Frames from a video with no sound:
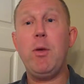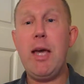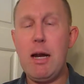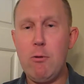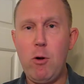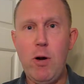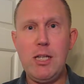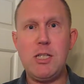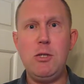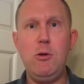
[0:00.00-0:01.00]
We got a
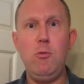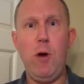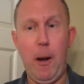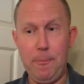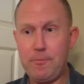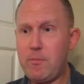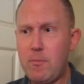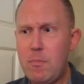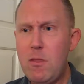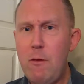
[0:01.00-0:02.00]
request to
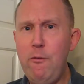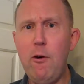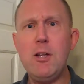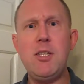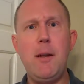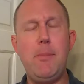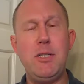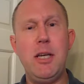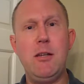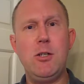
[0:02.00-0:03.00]
focus on a
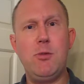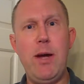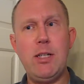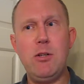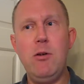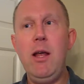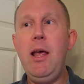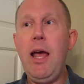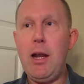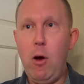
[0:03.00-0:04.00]
particular director,
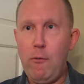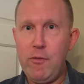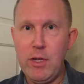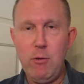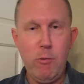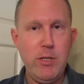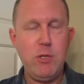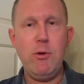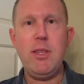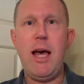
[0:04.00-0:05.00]
and hopefully we'll be
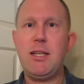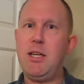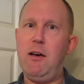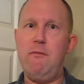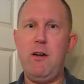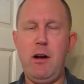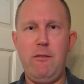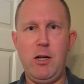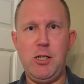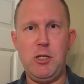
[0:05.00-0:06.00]
doing that very,
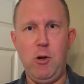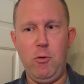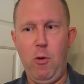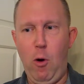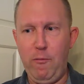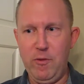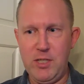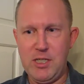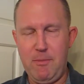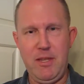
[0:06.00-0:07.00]
very soon.
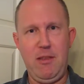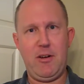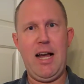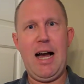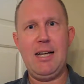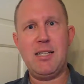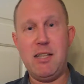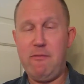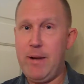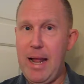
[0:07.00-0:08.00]
Hopefully some of the other guys
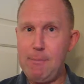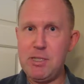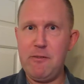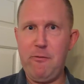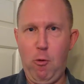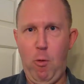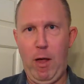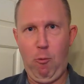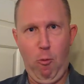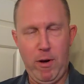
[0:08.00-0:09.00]
that have been absent for a
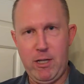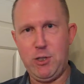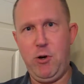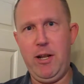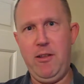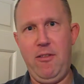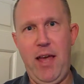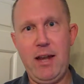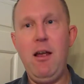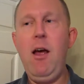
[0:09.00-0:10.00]
while will want to join in on
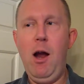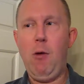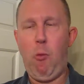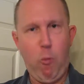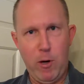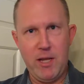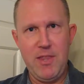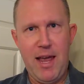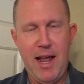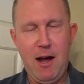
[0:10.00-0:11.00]
that. We're working
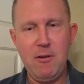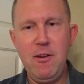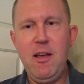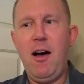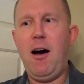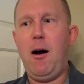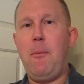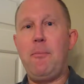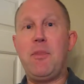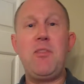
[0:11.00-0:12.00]
that out.
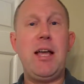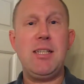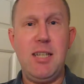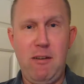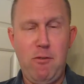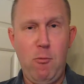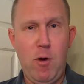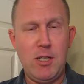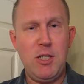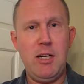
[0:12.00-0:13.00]
Thanks again for
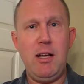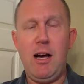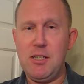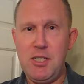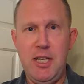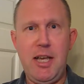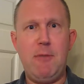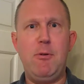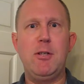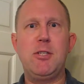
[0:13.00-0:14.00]
watching. I'll see you
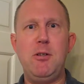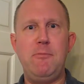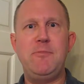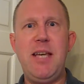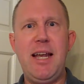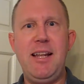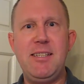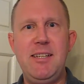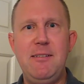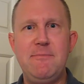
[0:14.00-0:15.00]
again real soon. Take it
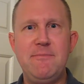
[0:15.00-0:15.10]
easy.